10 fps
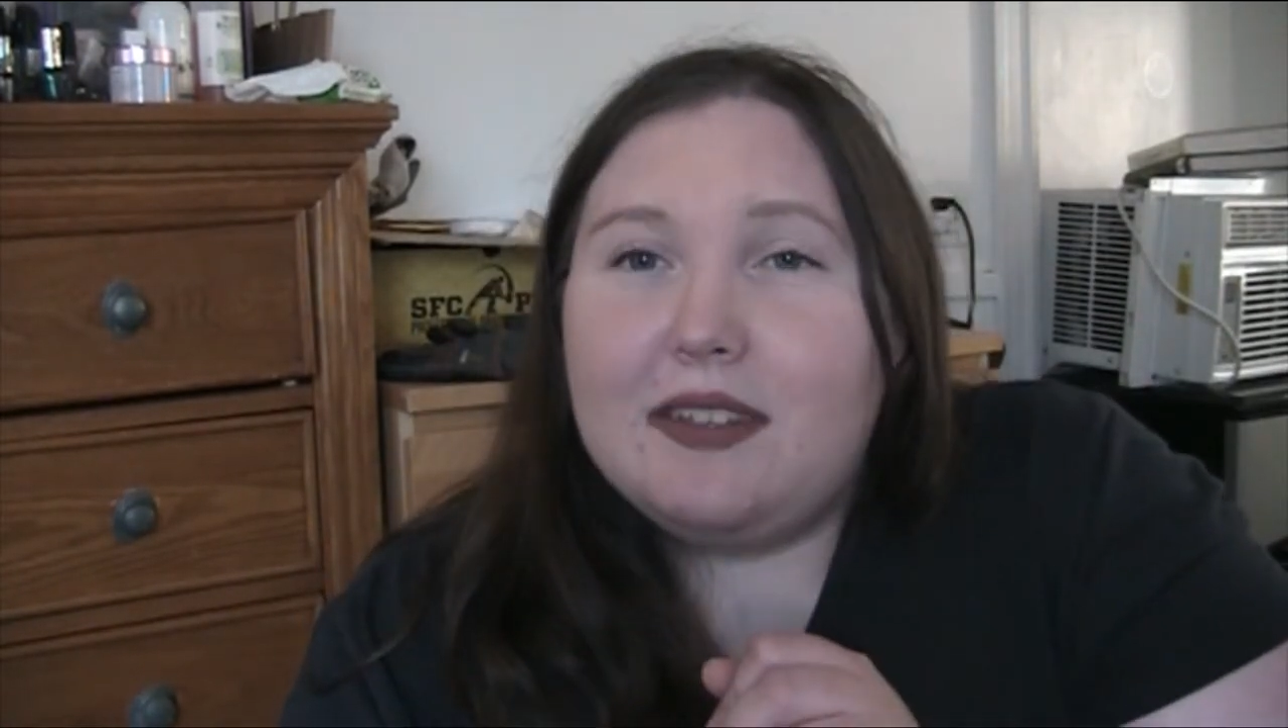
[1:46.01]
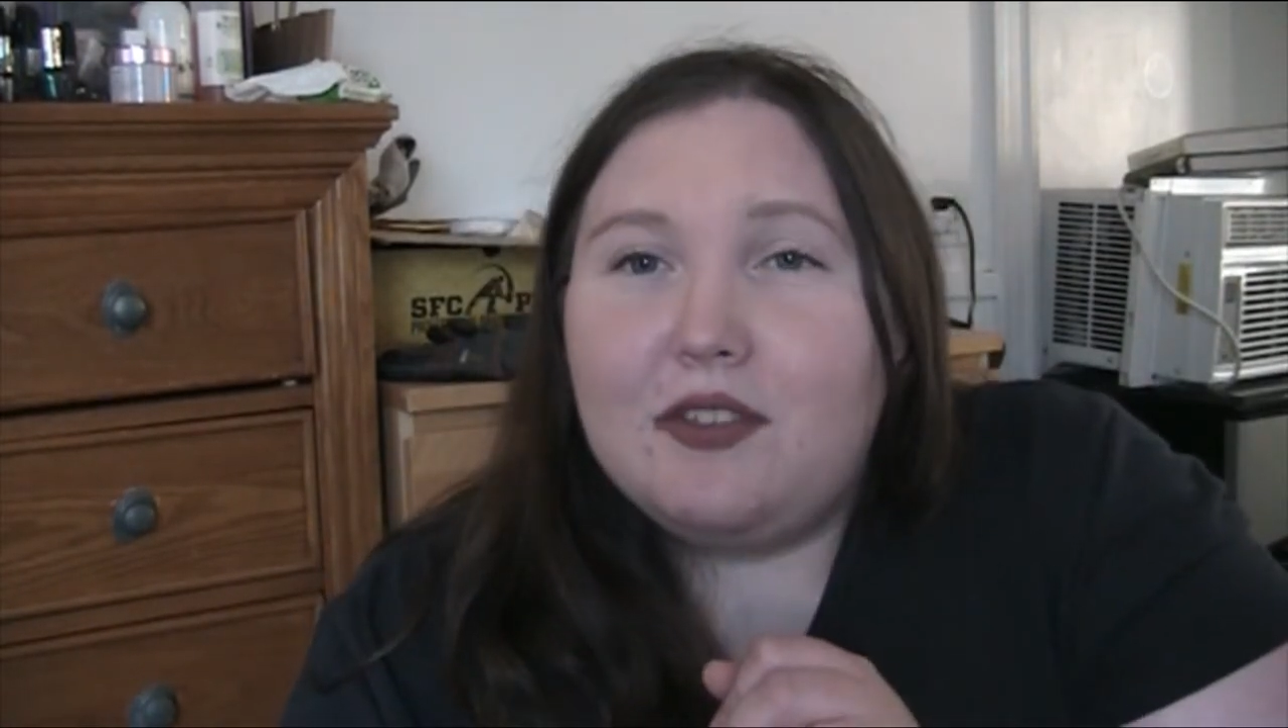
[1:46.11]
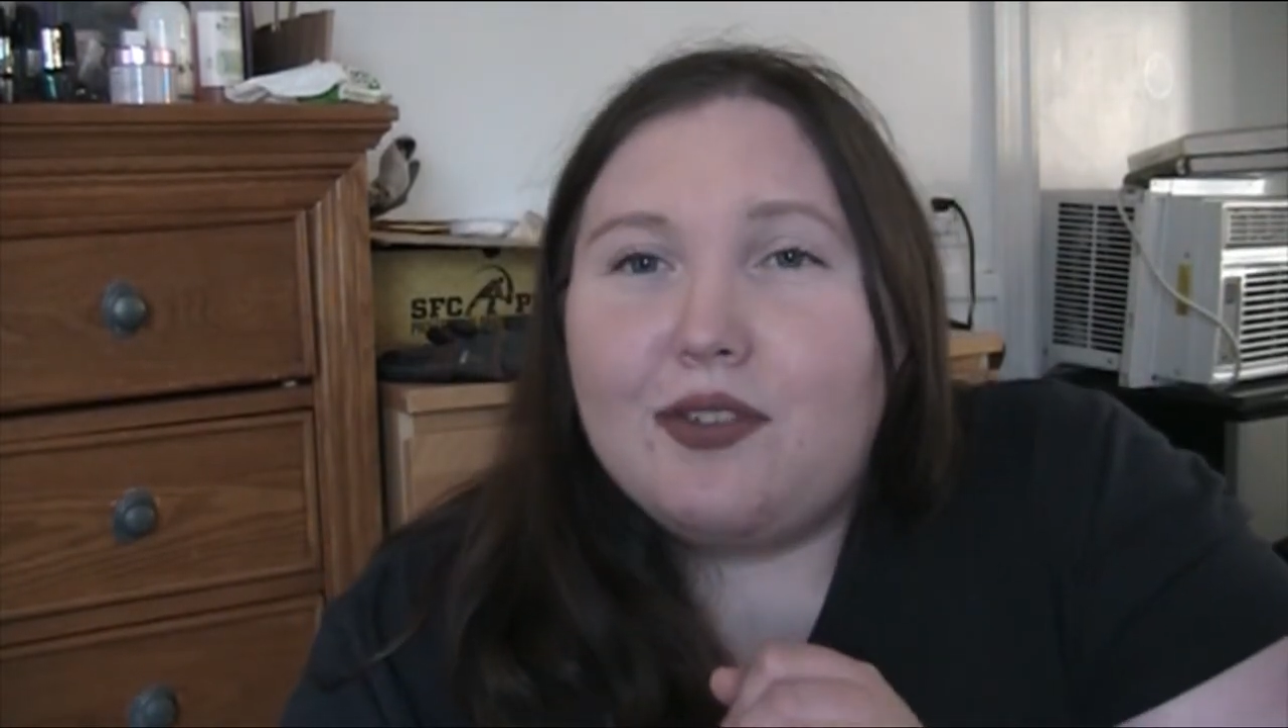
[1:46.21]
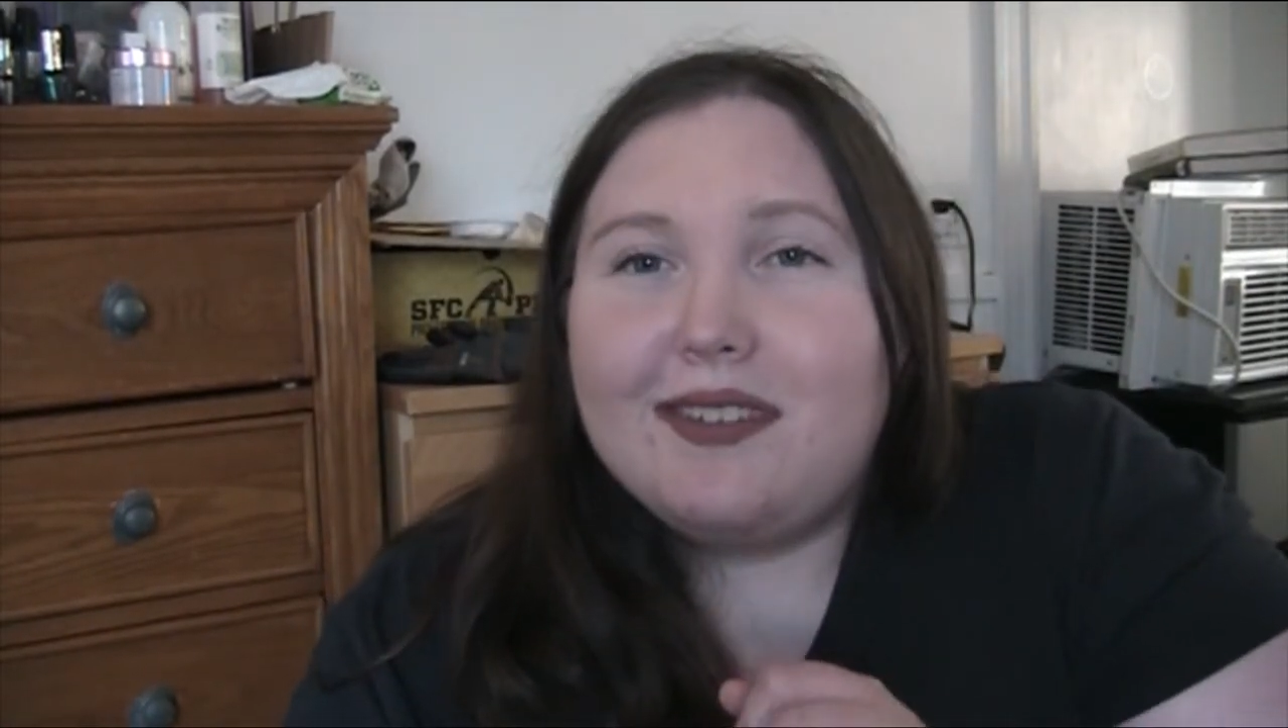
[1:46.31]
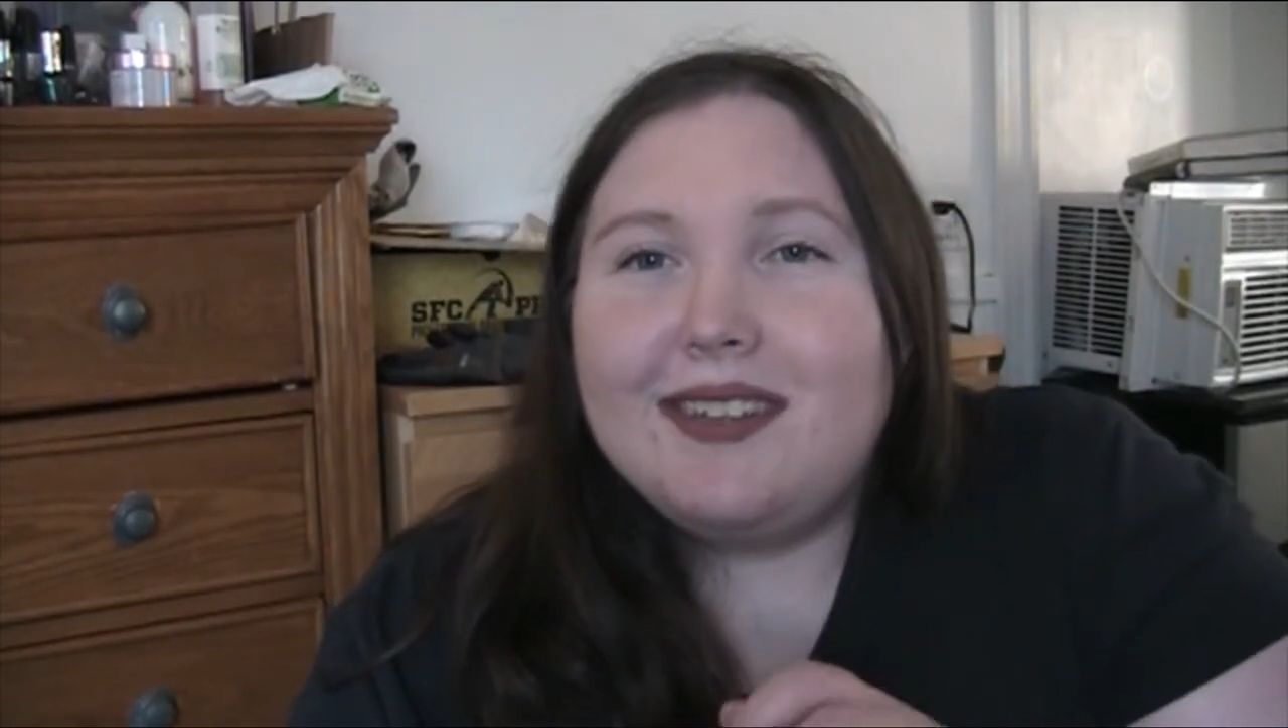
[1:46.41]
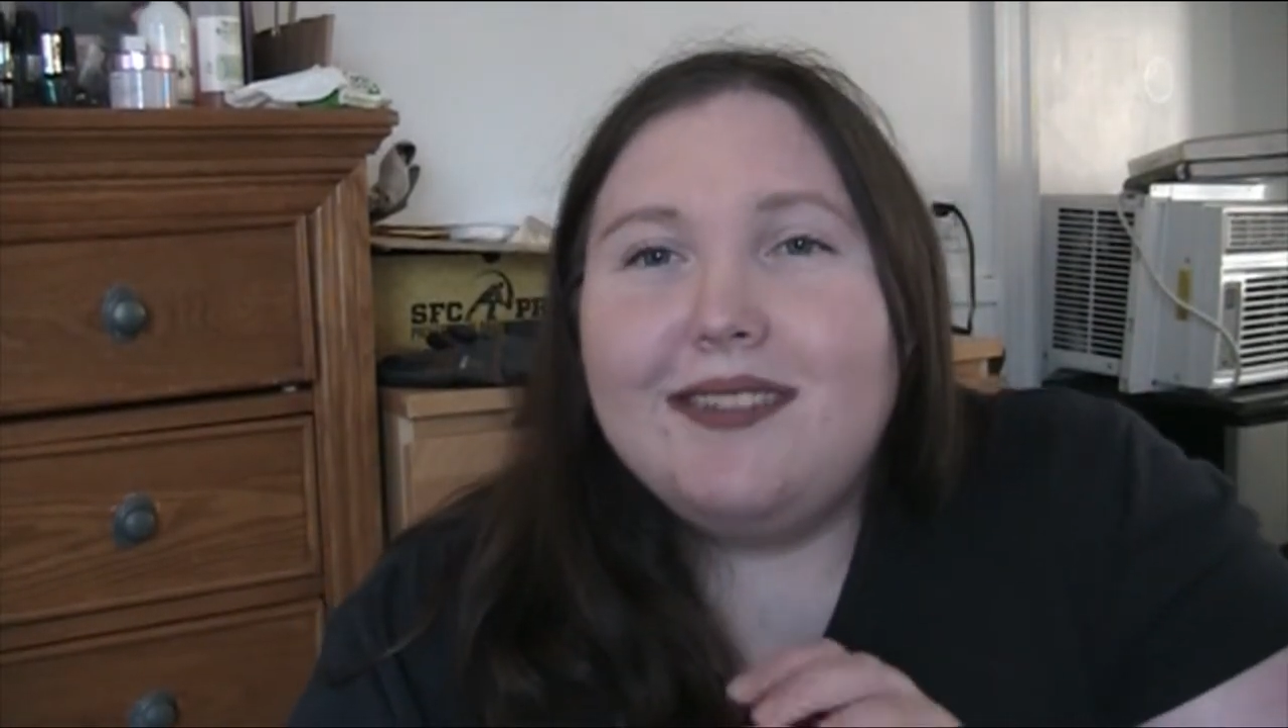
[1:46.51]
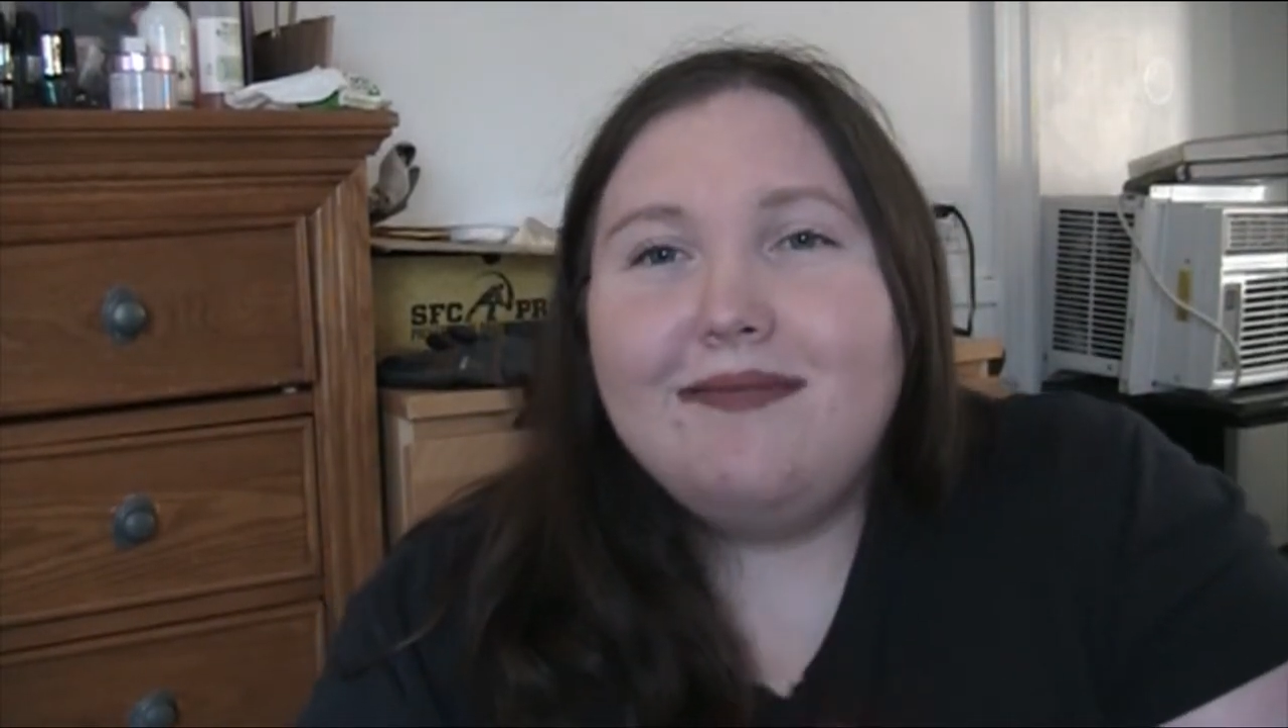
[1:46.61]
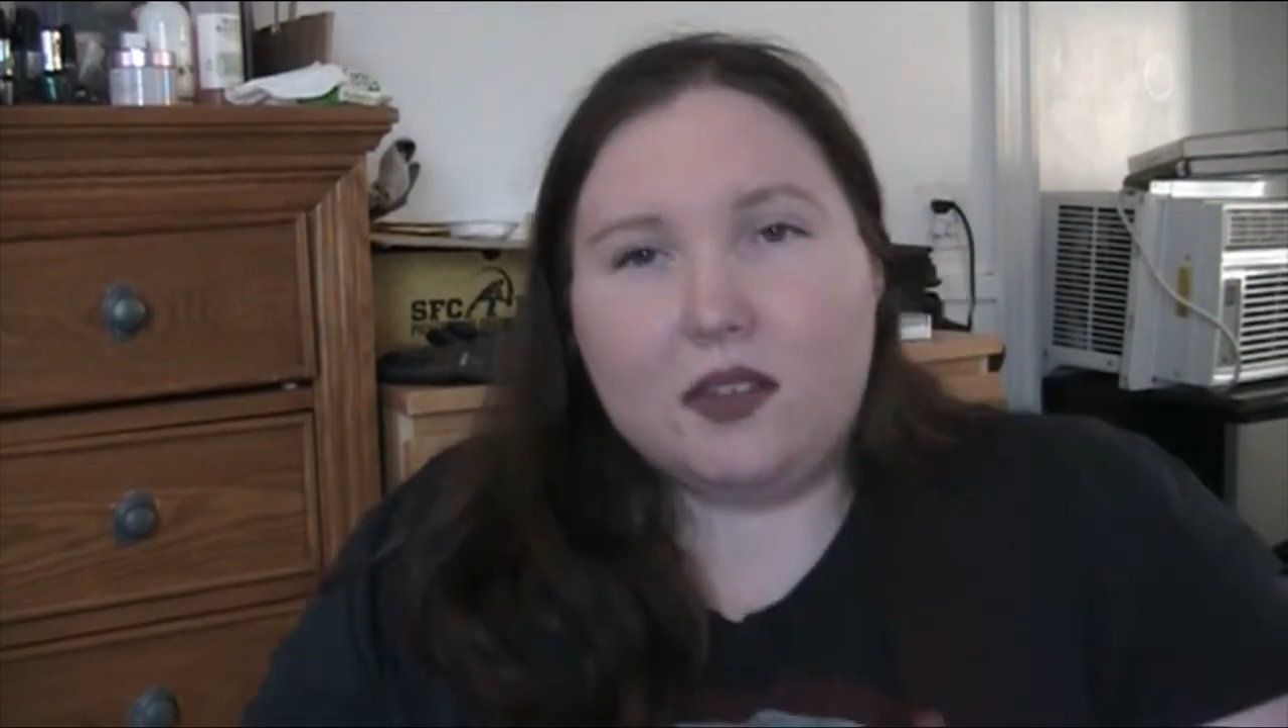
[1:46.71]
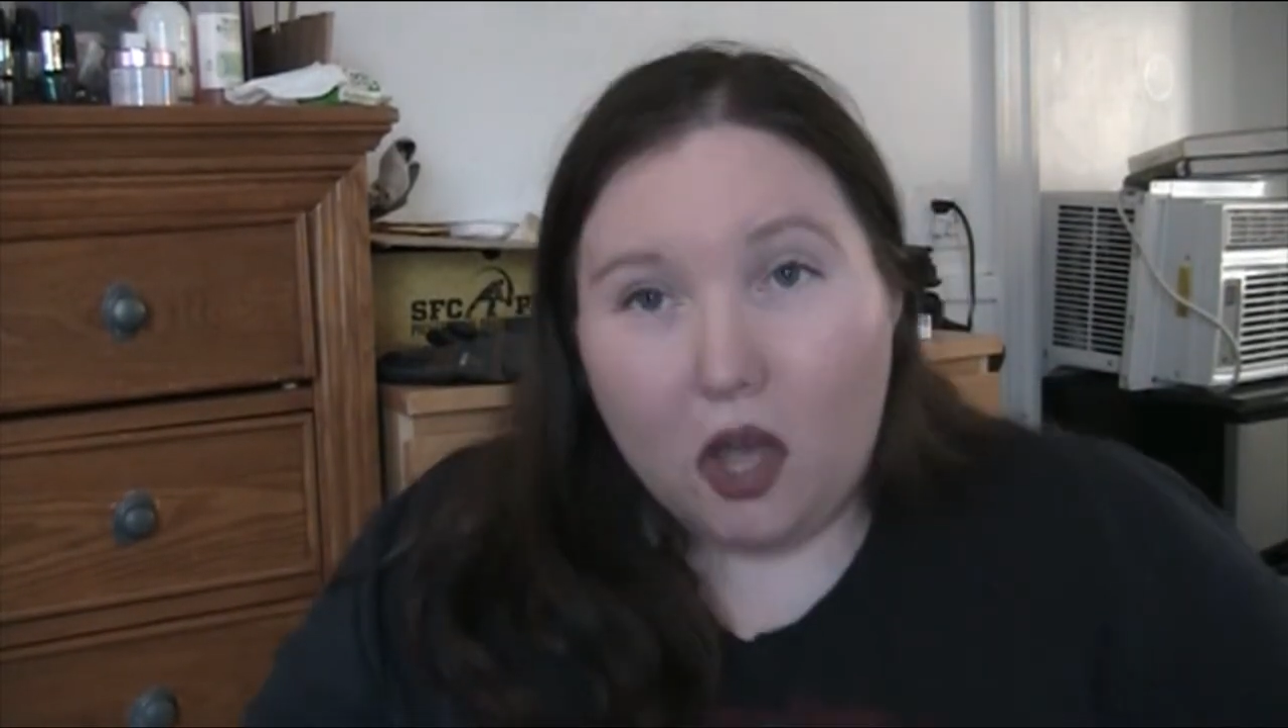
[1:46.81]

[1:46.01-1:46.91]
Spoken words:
interested.